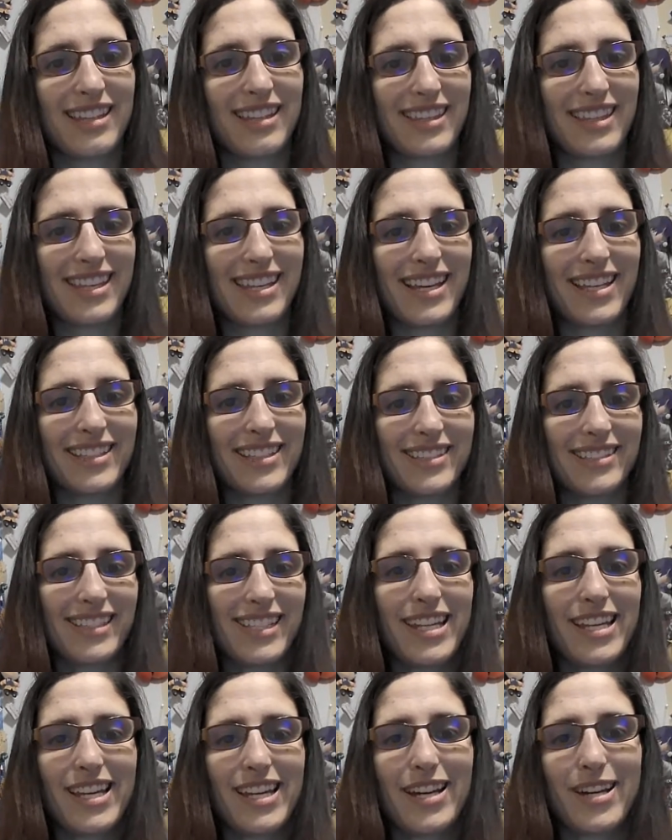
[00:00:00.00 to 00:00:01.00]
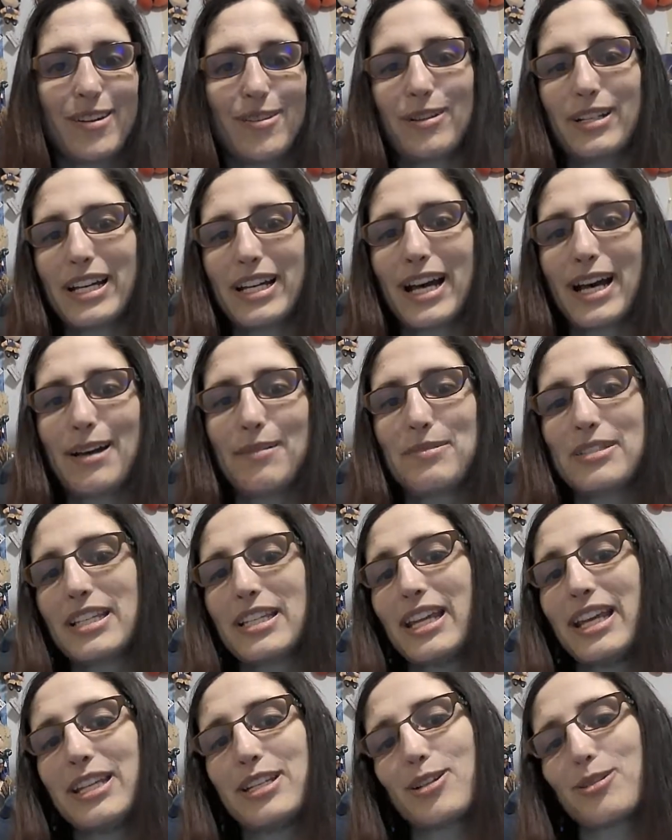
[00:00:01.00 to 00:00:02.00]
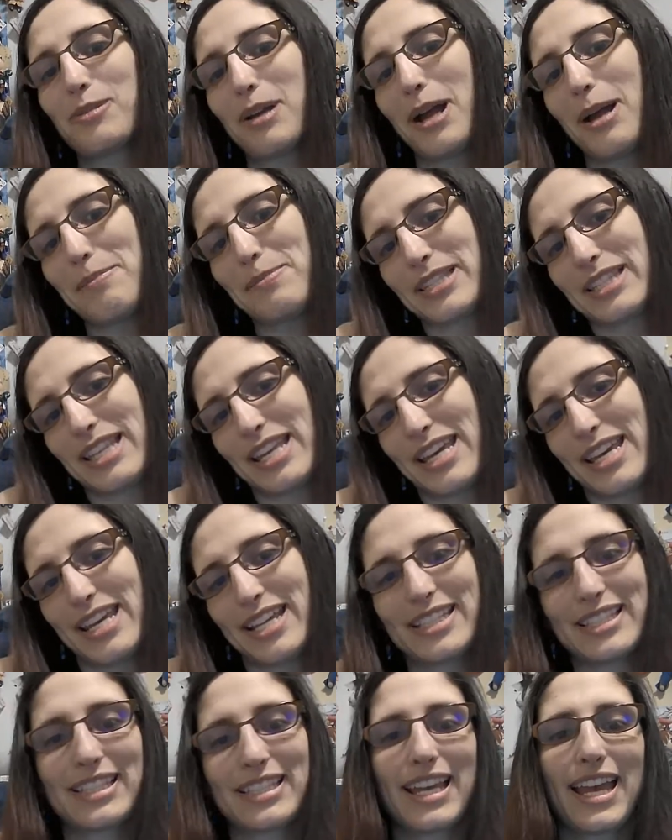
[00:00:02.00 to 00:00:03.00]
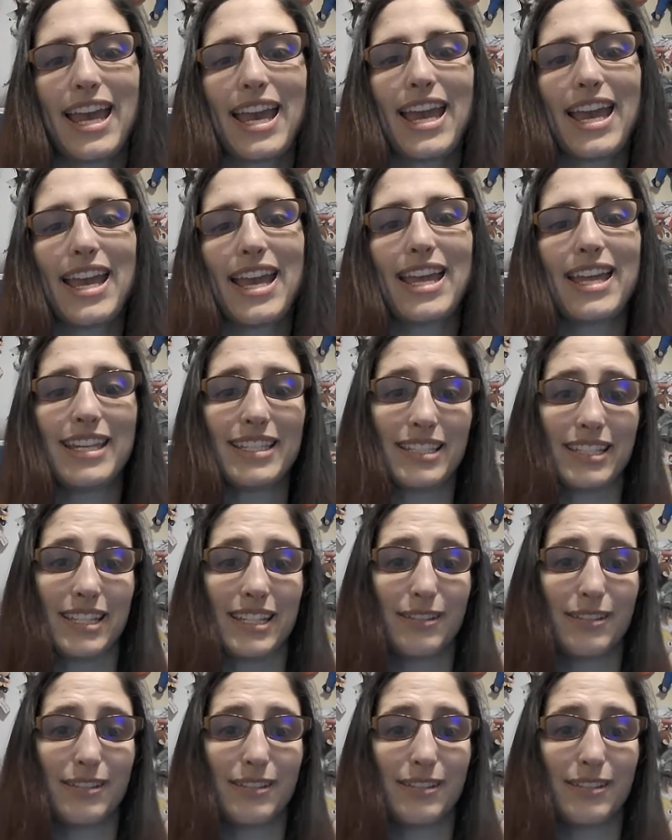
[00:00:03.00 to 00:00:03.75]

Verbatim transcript: the other Nico comes and interrupts things and